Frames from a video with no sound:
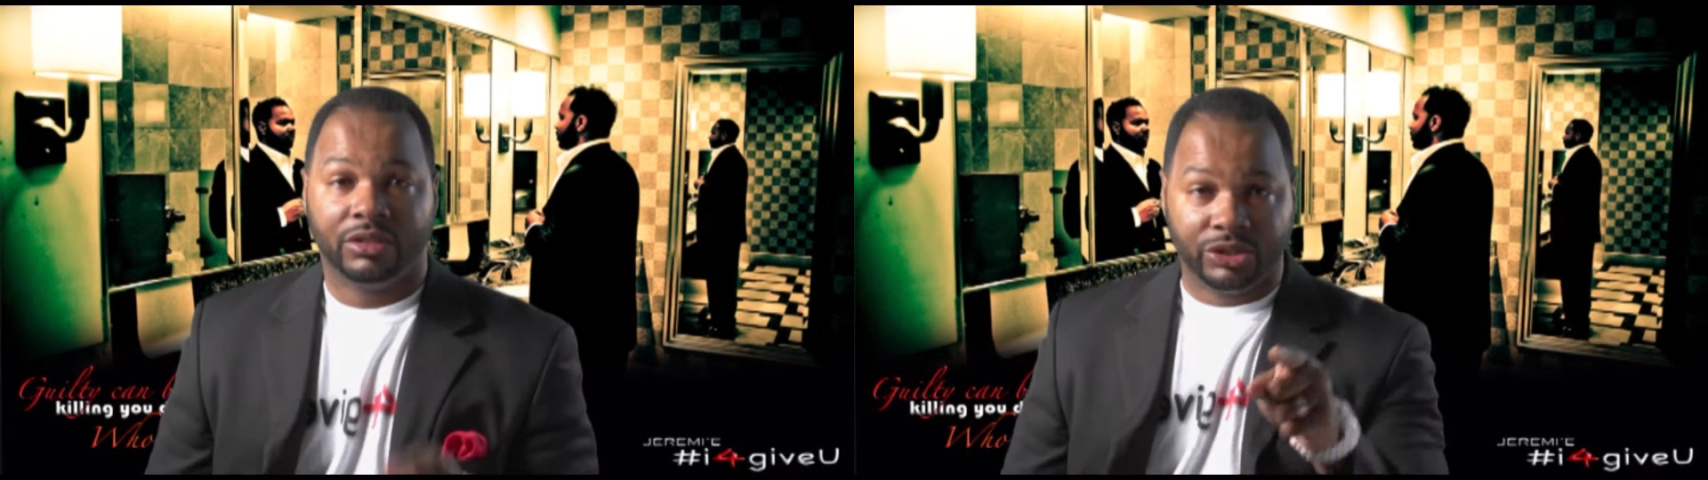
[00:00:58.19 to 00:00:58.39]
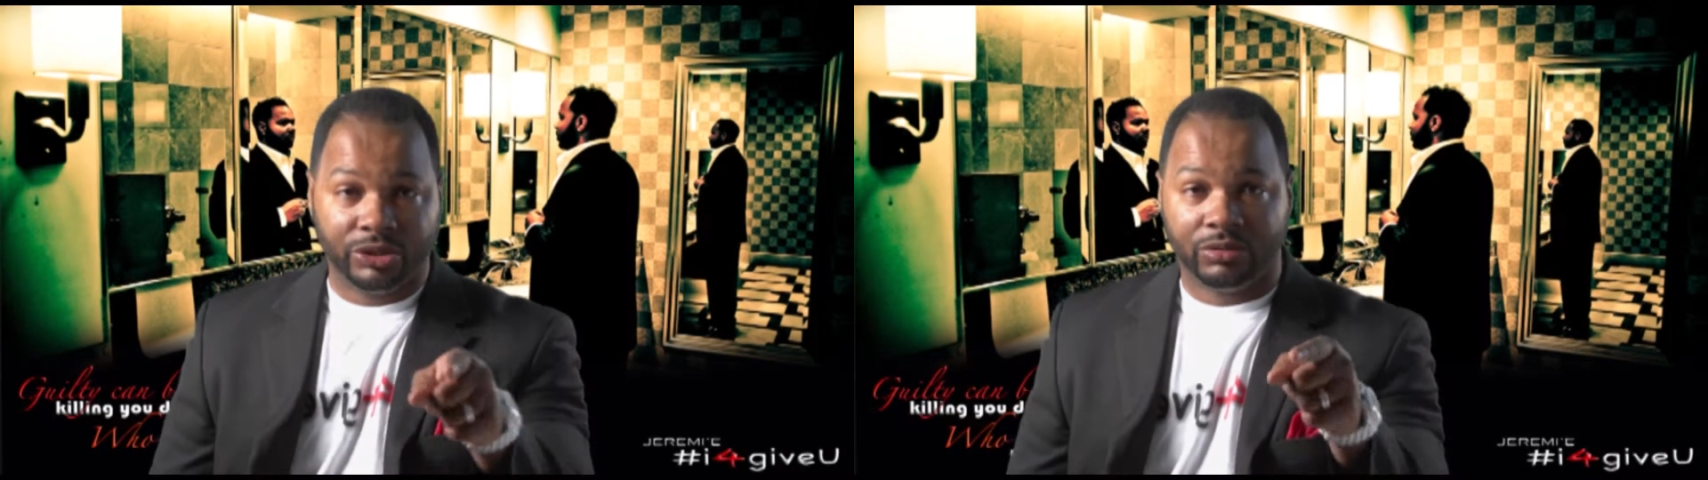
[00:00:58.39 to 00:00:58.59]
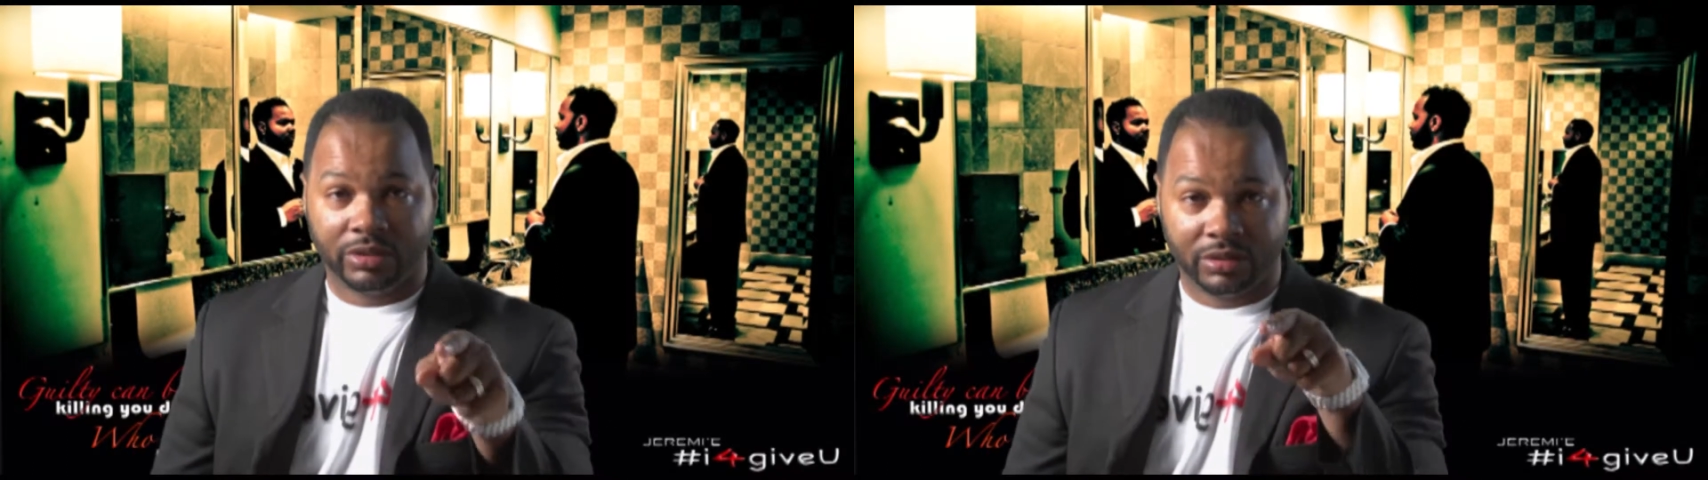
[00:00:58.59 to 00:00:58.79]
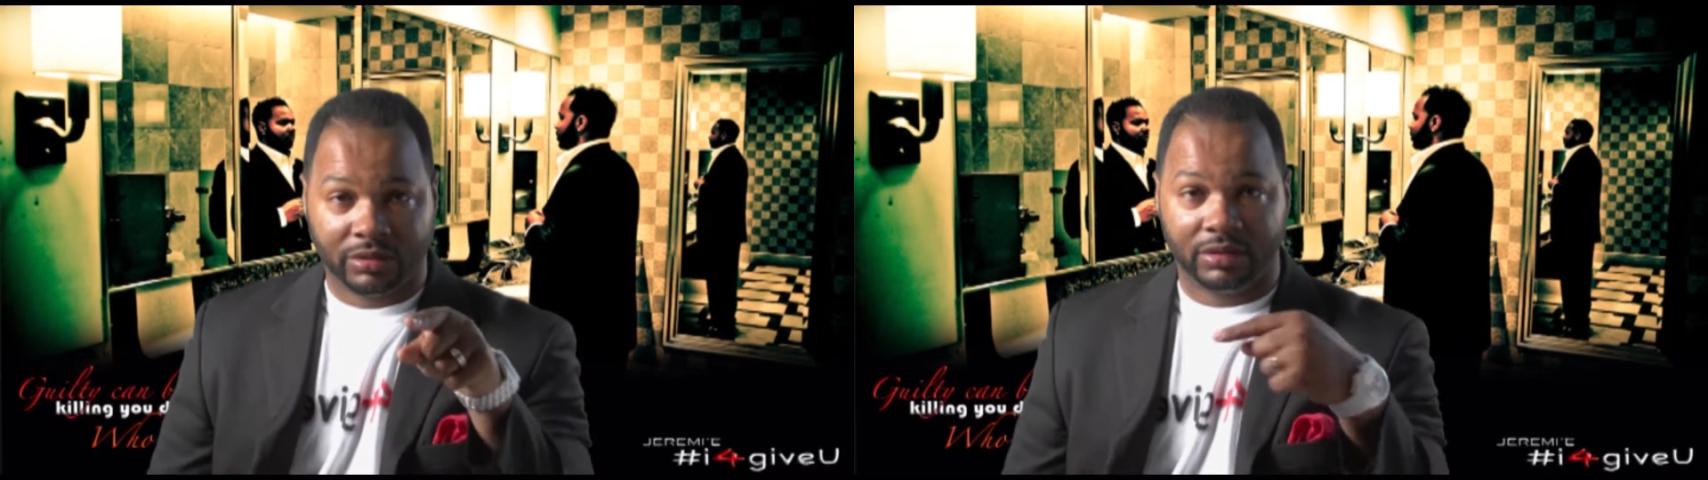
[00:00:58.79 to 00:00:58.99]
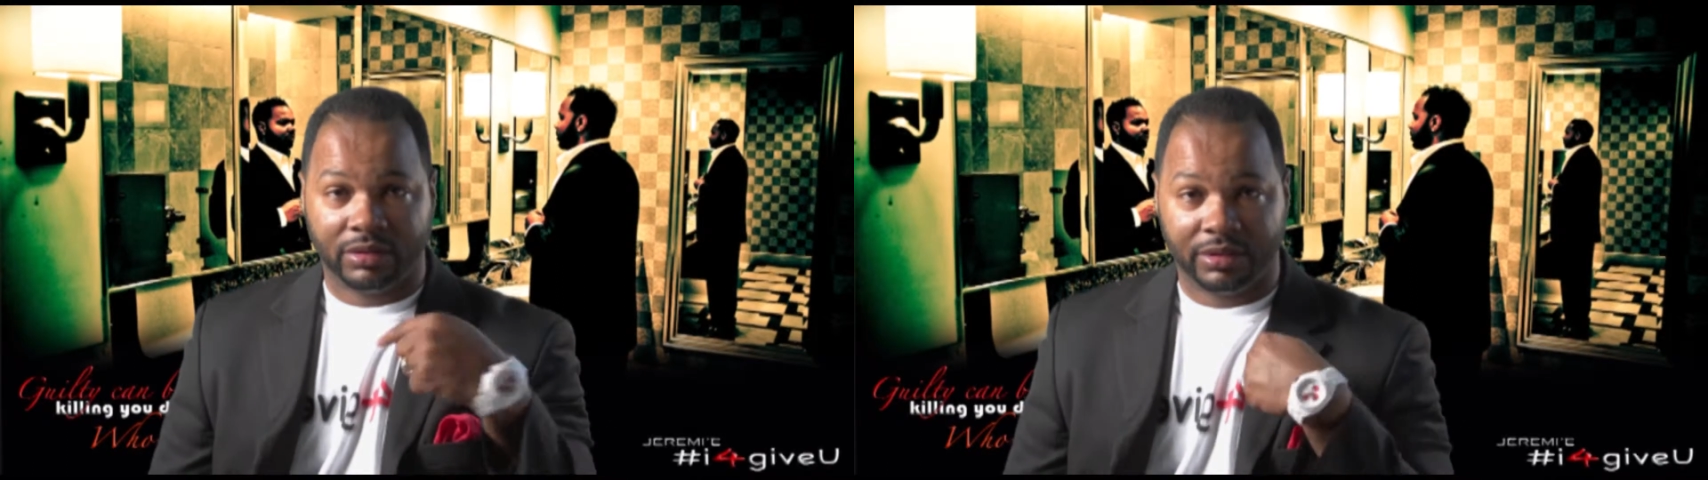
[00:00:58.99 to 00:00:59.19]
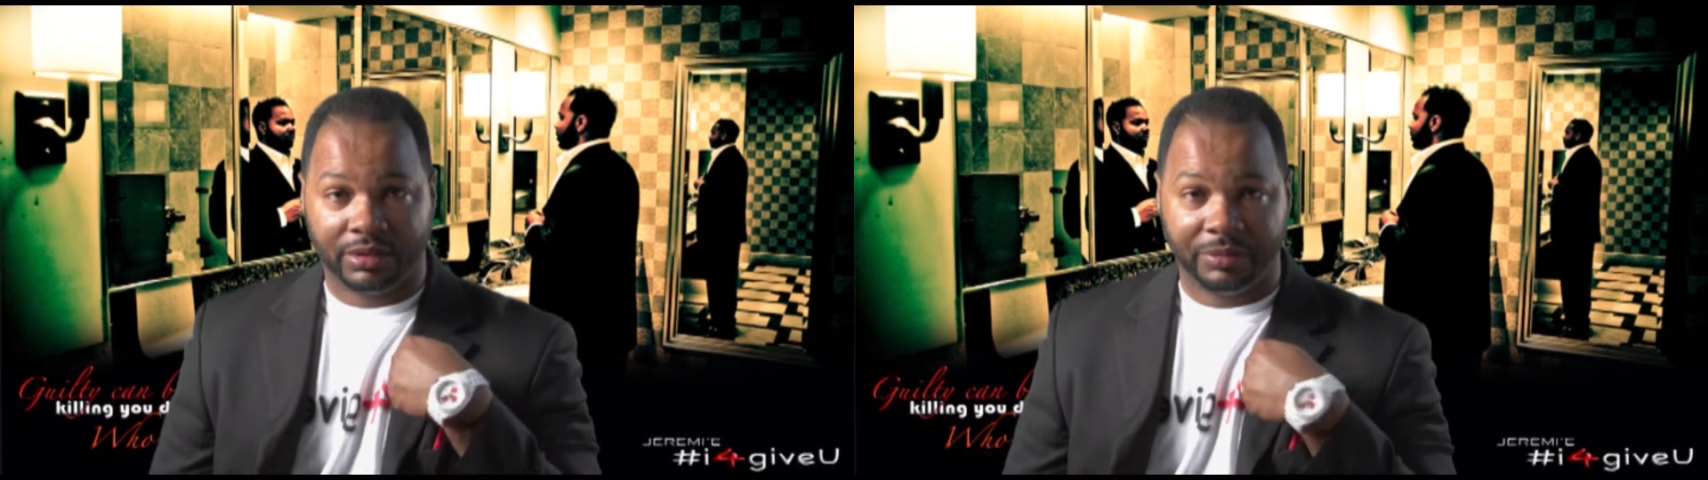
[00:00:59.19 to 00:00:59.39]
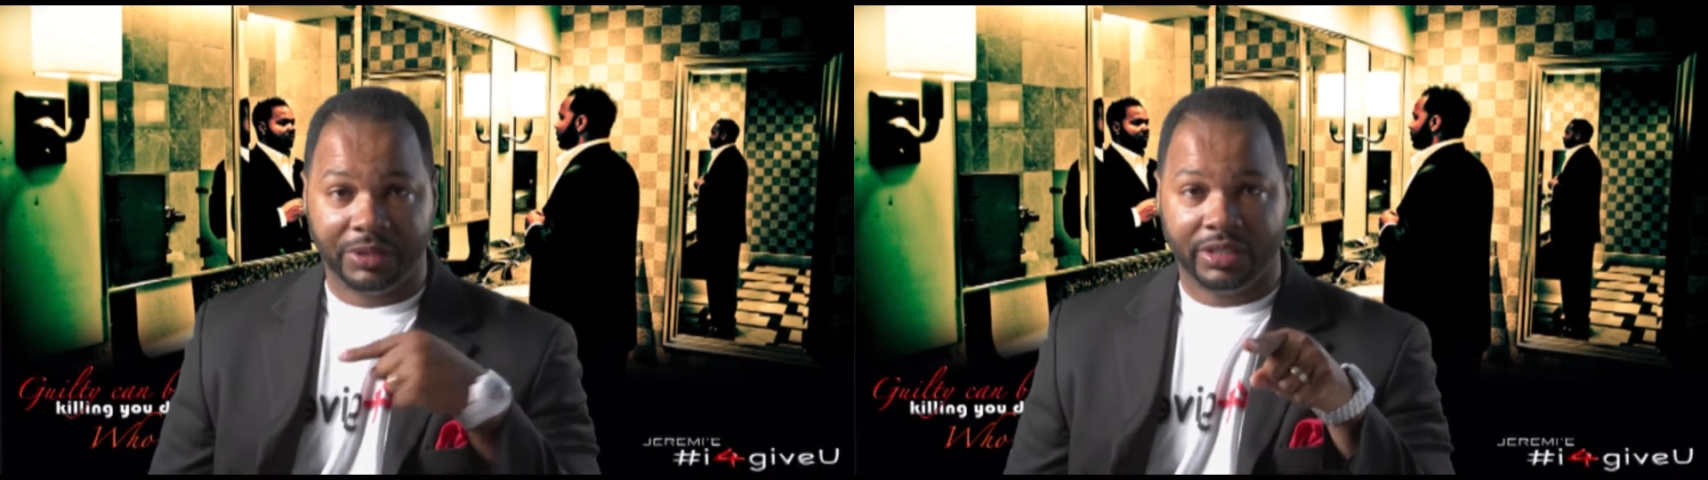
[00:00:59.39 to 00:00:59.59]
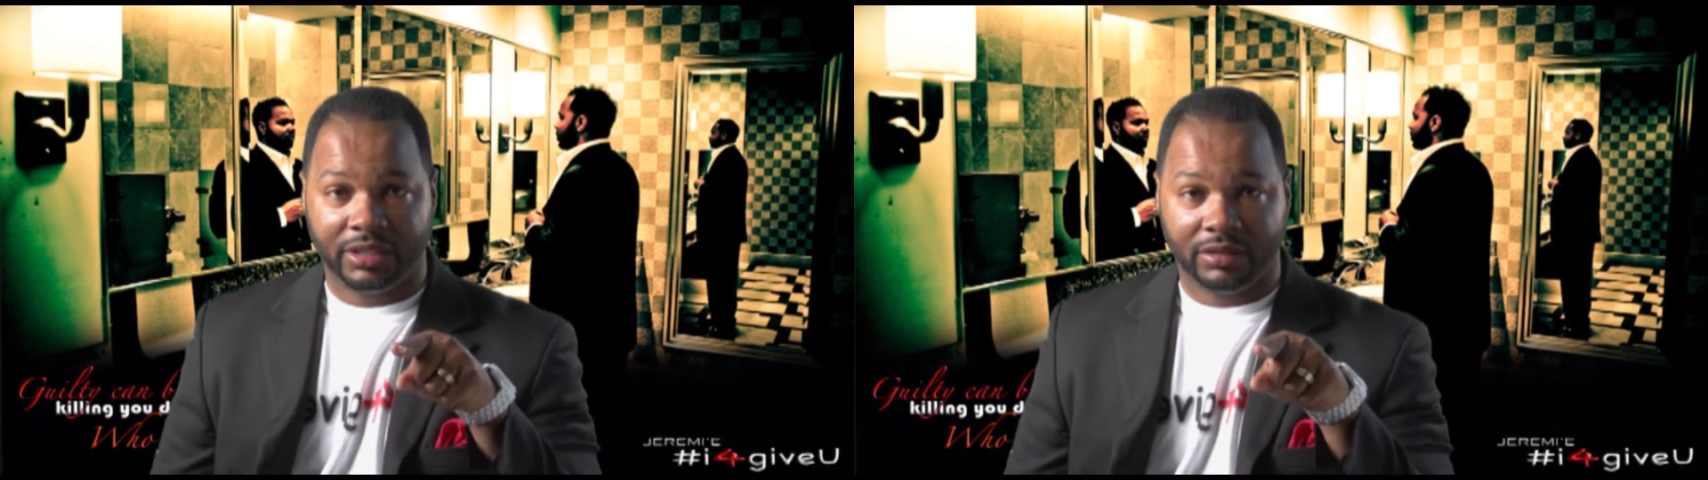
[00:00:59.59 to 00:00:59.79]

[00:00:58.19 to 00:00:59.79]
is you is, is me.